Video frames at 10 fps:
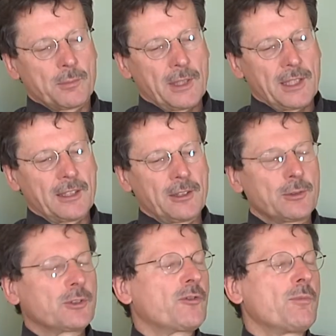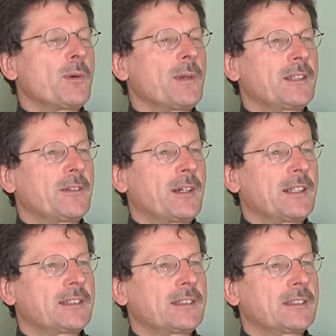making use of mobile
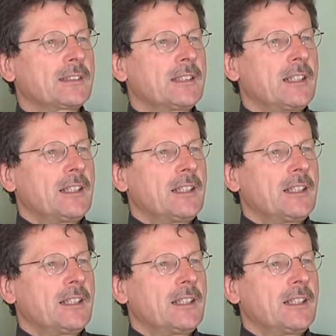devices.